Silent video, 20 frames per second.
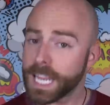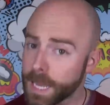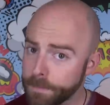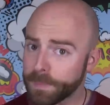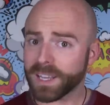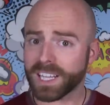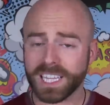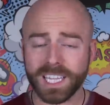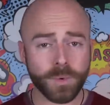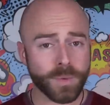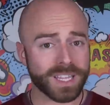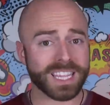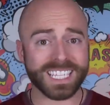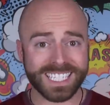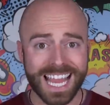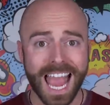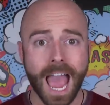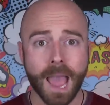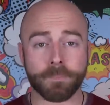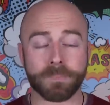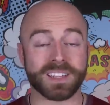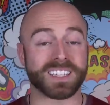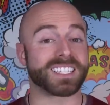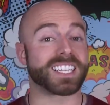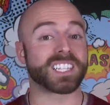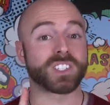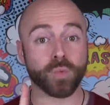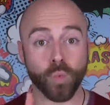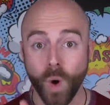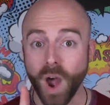Typically when this happens,
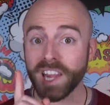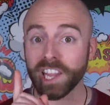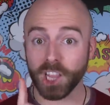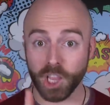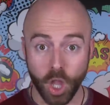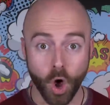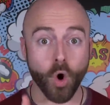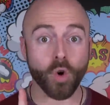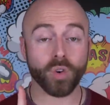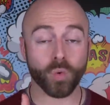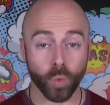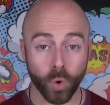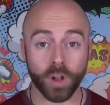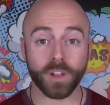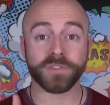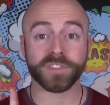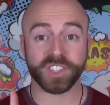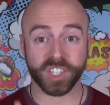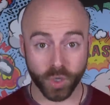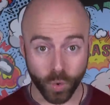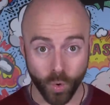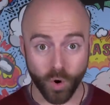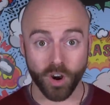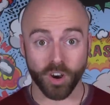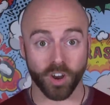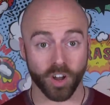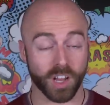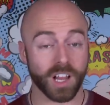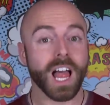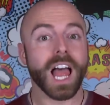it's one lone wolf
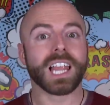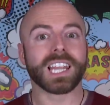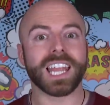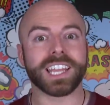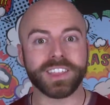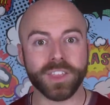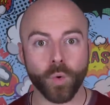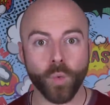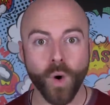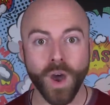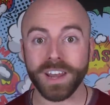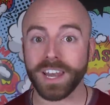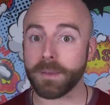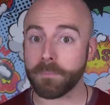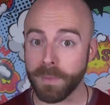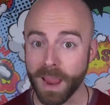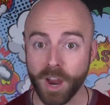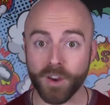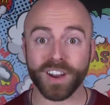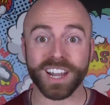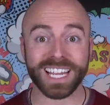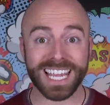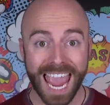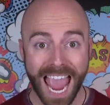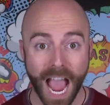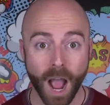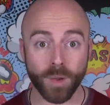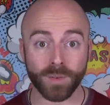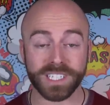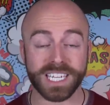squirrel, like the one in Marin
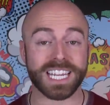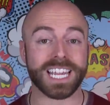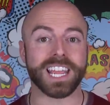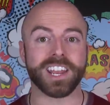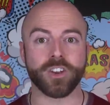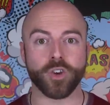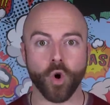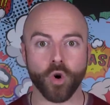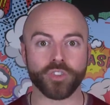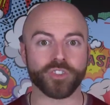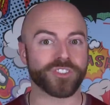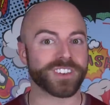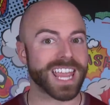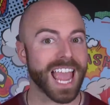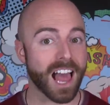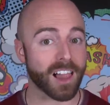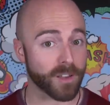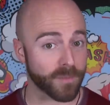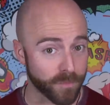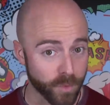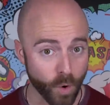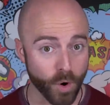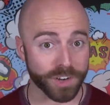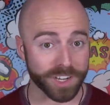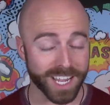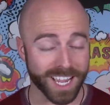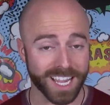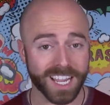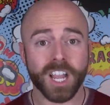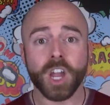County in Northern
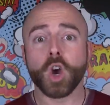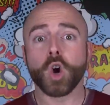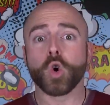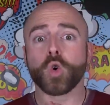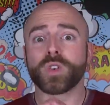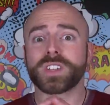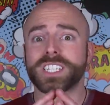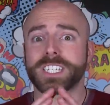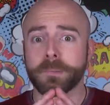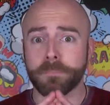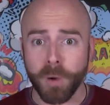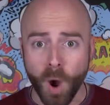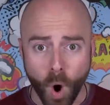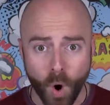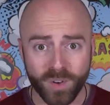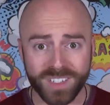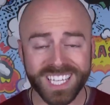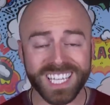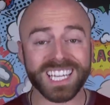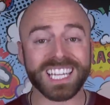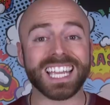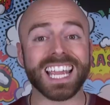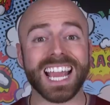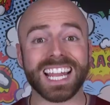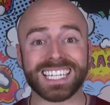California, who supposedly